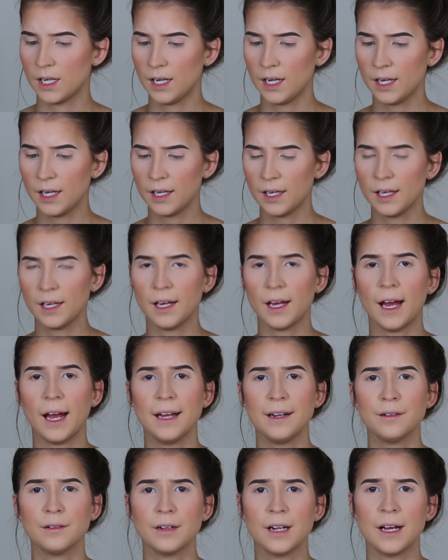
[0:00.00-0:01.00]

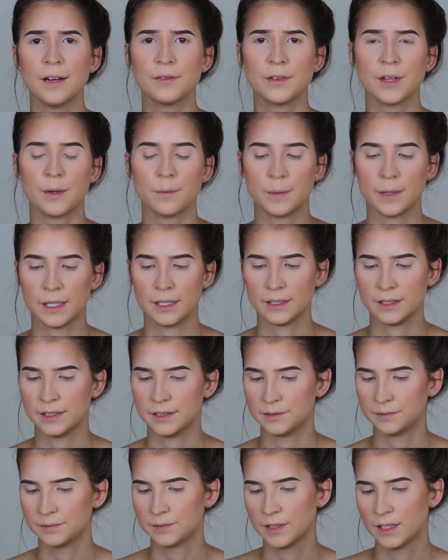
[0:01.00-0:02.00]
I don't have that
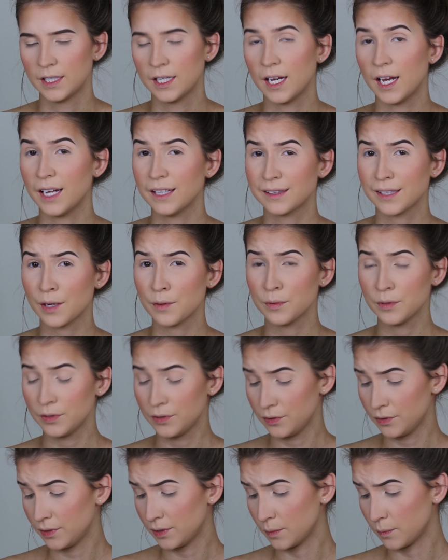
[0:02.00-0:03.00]
palette. I thought we were
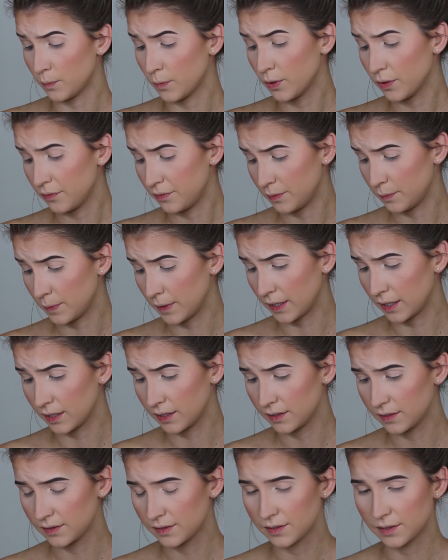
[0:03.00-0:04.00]
doing the Morphe
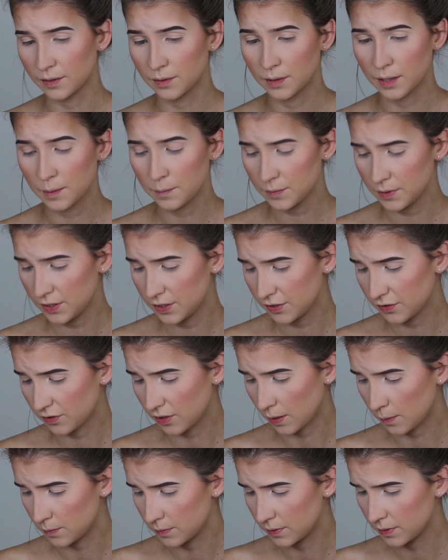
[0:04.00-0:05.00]
palette, so I'm going to just
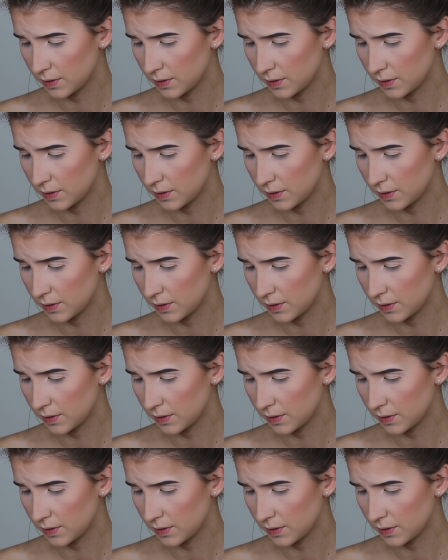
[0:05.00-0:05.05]
grab it.